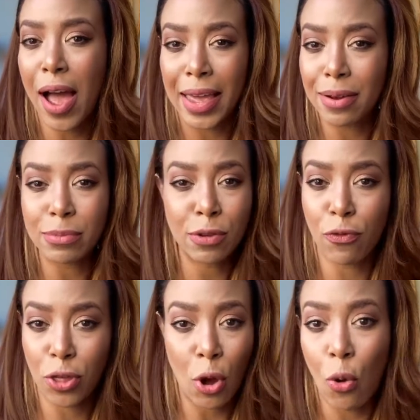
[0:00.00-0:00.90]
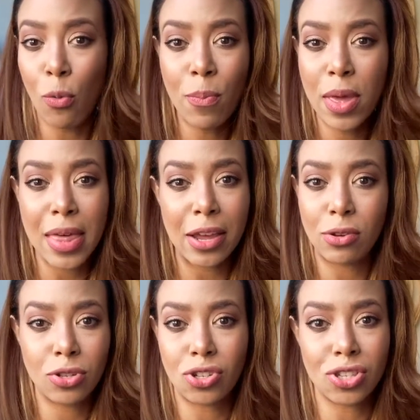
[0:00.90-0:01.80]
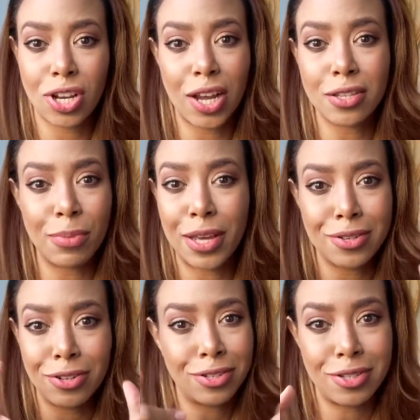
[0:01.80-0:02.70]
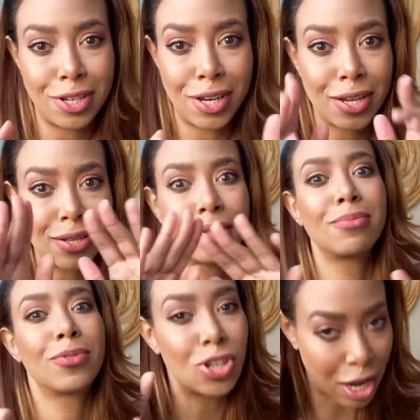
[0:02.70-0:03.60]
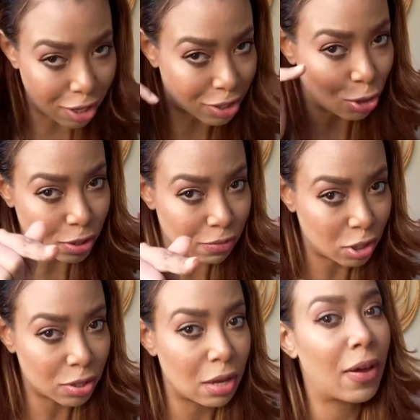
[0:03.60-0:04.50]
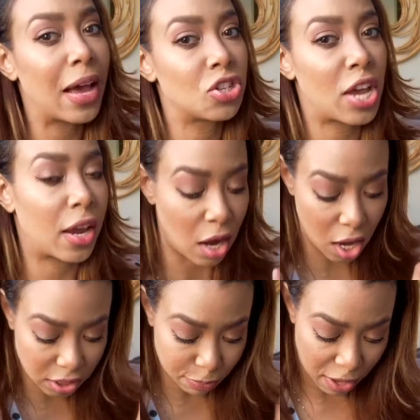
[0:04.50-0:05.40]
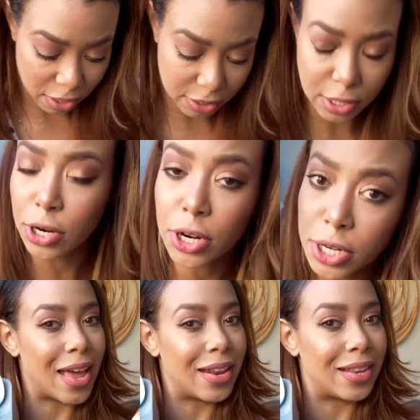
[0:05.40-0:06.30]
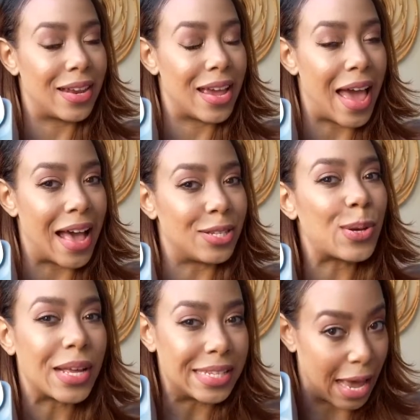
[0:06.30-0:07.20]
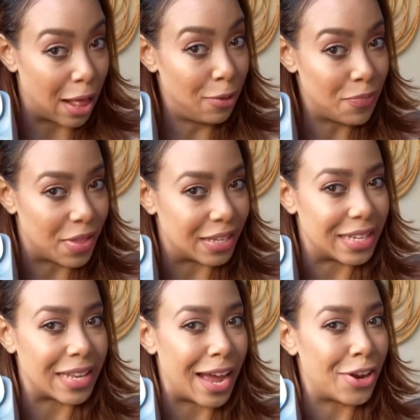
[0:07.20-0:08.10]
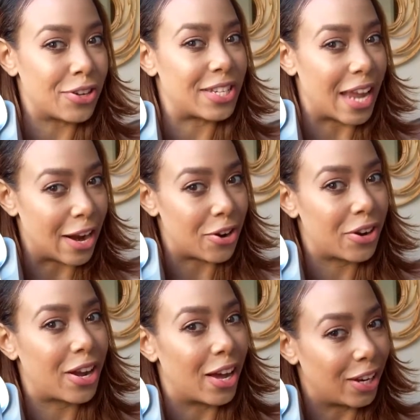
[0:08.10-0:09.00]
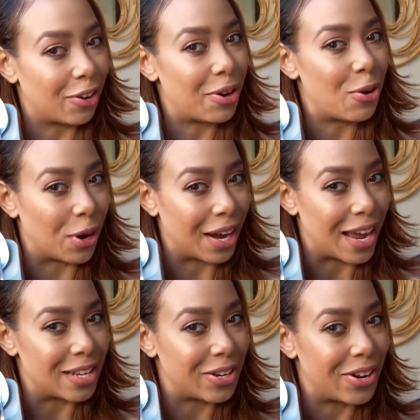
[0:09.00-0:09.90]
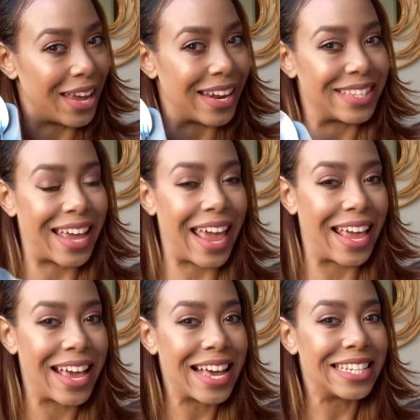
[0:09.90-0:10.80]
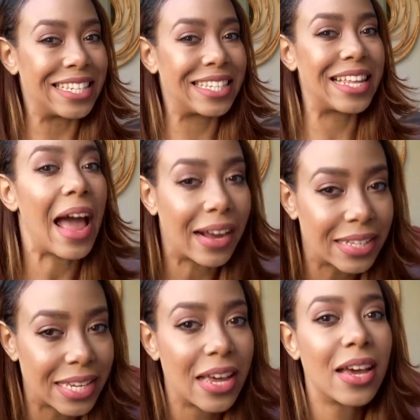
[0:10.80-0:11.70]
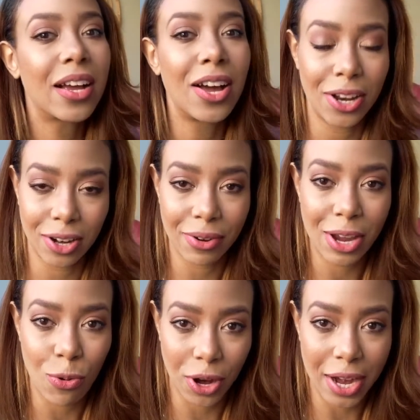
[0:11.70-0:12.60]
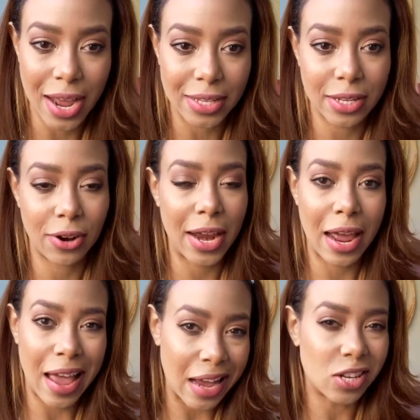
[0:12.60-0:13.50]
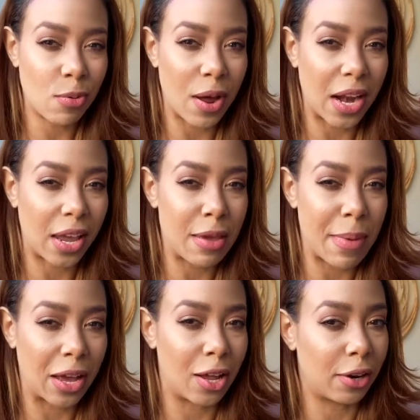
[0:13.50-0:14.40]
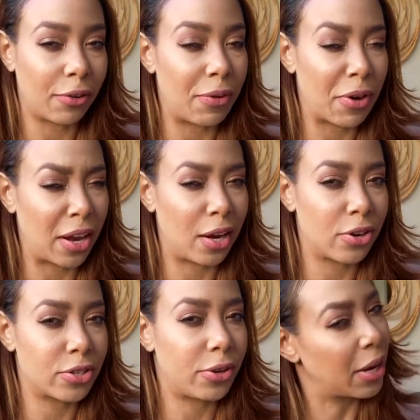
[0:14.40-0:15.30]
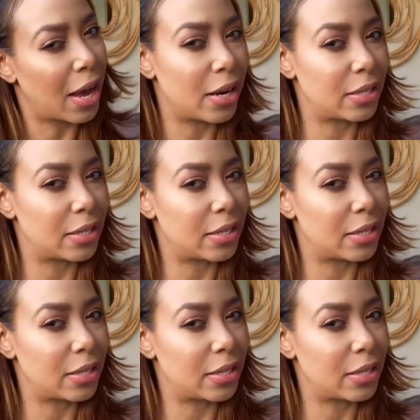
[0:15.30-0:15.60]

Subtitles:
items for the home that you should just look into because they're just genius. Shout out to Joseph, hashtag not sponsored. And as you can tell, this is not your standard cutlery organizer. It is a stacked cutlery organizer. And I actually wanted to keep my cutlery right in here so you can kind